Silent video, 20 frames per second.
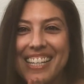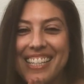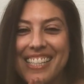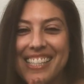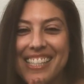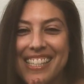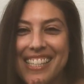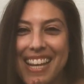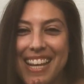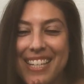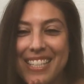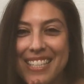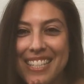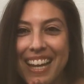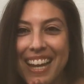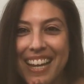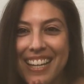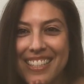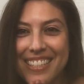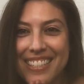stay in
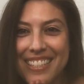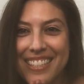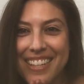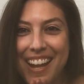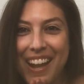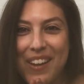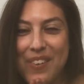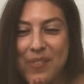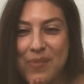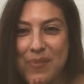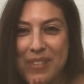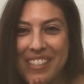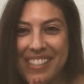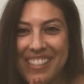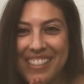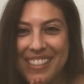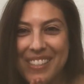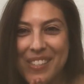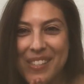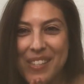touch and we'll be
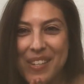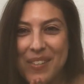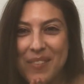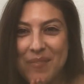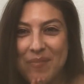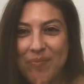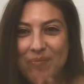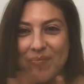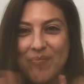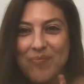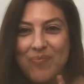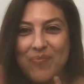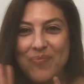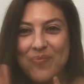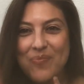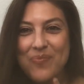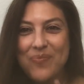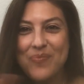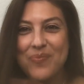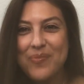seeing you soon.
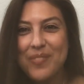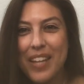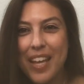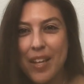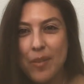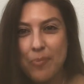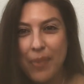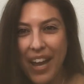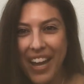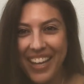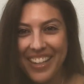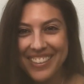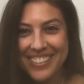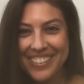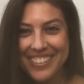Bye.